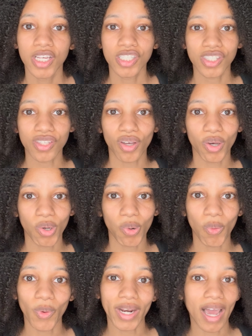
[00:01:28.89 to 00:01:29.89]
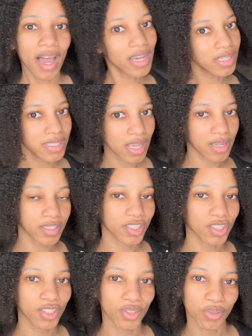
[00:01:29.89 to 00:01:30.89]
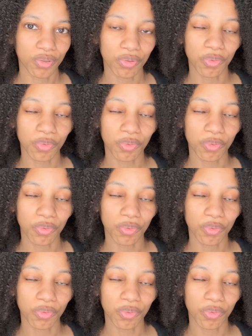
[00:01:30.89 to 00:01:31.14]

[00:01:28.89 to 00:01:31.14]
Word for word: So what I decided to do